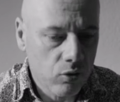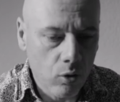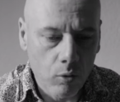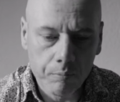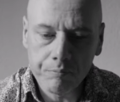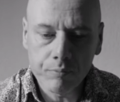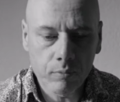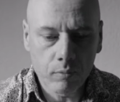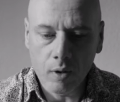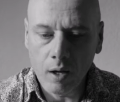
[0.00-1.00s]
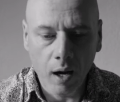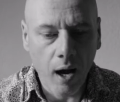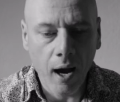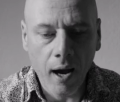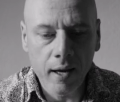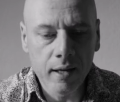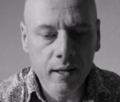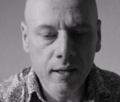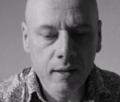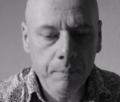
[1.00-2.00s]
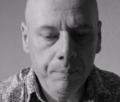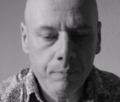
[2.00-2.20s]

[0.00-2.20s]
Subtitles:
So I